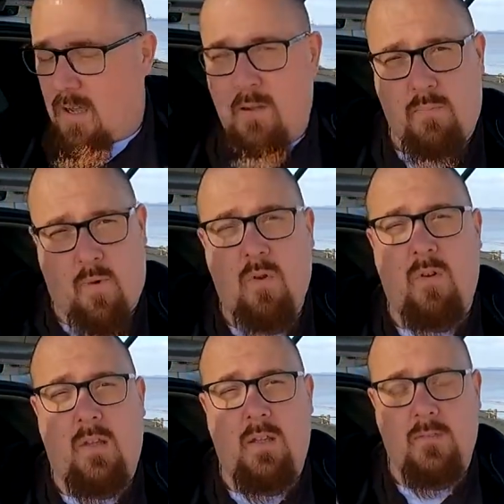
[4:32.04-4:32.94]
a
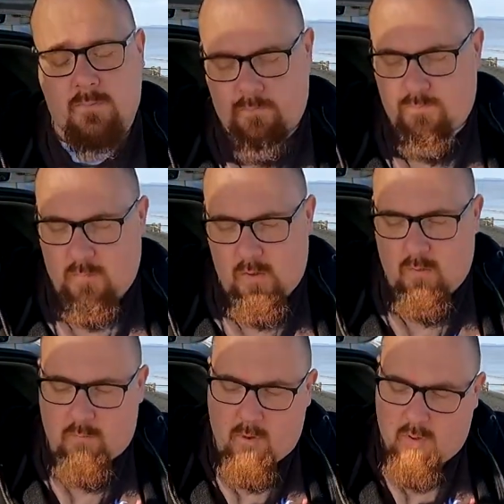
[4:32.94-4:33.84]
broccoli,
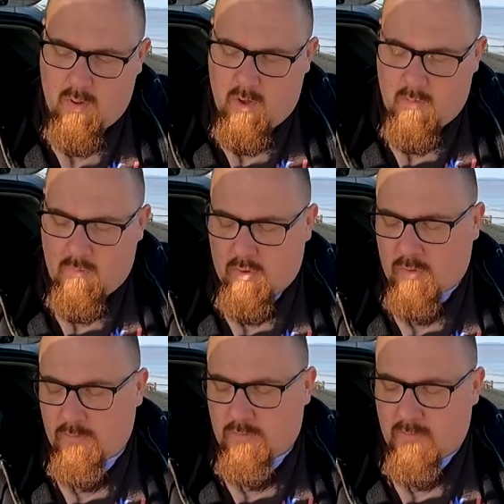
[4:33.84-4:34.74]
or more
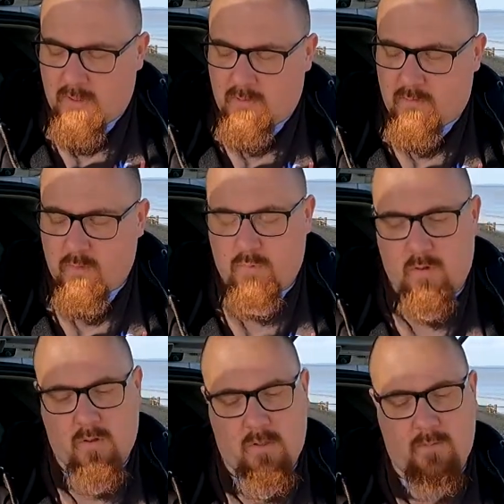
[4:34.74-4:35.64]
closely related to a
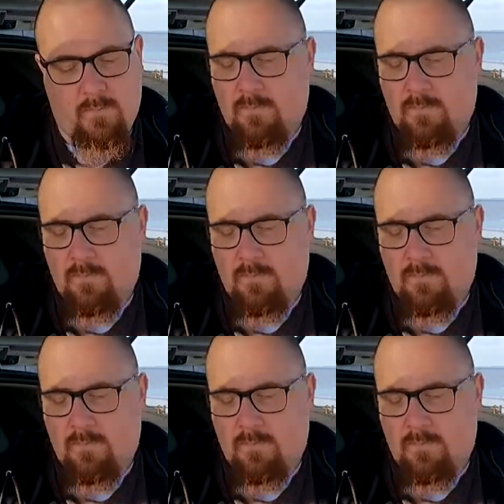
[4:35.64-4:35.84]
broccoli.